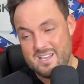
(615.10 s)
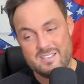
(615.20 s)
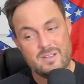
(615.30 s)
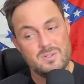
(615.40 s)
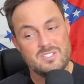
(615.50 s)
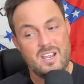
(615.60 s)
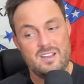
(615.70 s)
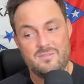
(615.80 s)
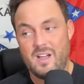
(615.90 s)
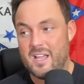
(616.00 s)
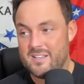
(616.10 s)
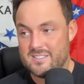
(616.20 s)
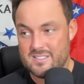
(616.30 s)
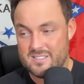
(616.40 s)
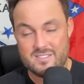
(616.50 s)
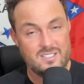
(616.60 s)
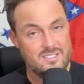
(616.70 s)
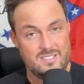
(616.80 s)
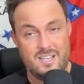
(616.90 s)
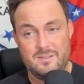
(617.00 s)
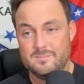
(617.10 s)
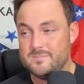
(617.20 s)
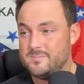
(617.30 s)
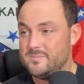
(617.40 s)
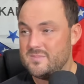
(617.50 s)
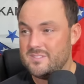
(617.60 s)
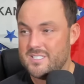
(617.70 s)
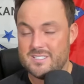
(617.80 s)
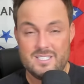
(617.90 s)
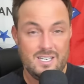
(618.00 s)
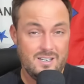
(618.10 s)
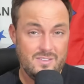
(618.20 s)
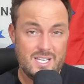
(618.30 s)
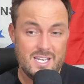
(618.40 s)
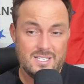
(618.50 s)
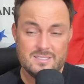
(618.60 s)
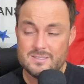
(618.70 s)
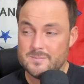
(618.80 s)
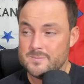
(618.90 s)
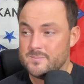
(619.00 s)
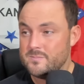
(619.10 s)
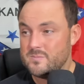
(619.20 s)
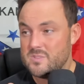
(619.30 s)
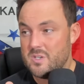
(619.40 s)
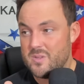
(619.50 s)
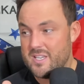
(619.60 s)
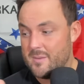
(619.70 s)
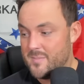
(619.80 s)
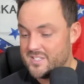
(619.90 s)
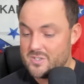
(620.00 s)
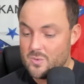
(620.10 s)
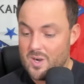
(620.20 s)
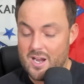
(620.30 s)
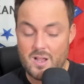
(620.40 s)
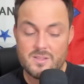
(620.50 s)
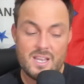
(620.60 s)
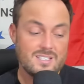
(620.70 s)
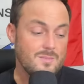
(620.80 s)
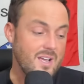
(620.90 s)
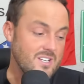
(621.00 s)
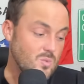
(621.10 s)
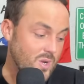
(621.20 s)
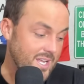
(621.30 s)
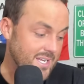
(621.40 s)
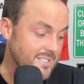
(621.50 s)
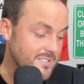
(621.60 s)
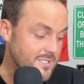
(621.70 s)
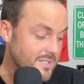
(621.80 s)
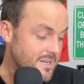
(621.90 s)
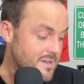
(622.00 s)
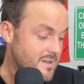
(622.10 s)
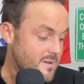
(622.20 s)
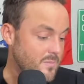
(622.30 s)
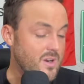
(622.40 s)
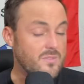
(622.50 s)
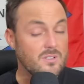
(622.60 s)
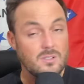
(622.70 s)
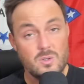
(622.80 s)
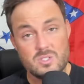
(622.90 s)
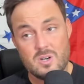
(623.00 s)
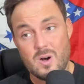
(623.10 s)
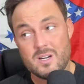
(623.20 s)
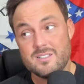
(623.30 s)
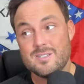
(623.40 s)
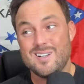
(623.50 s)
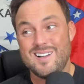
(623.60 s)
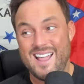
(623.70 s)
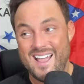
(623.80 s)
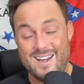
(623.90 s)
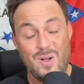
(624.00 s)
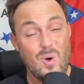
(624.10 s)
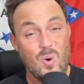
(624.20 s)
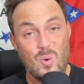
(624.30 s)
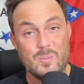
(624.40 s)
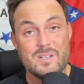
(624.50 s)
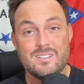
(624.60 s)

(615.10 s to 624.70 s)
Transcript: They would say, fine, this is it. This is the end of the end. You know, they kept messing around. They had some nice wins. But if you lose to Arkansas at home,